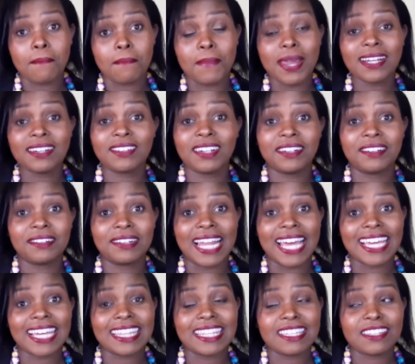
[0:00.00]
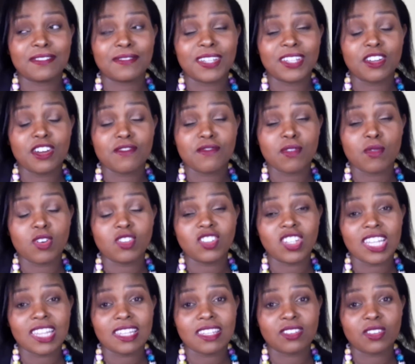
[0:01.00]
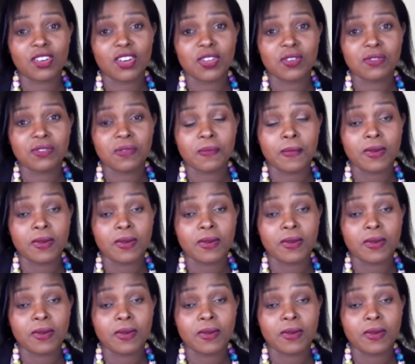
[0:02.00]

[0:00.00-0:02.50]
like this video. If you're watching this on YouTube,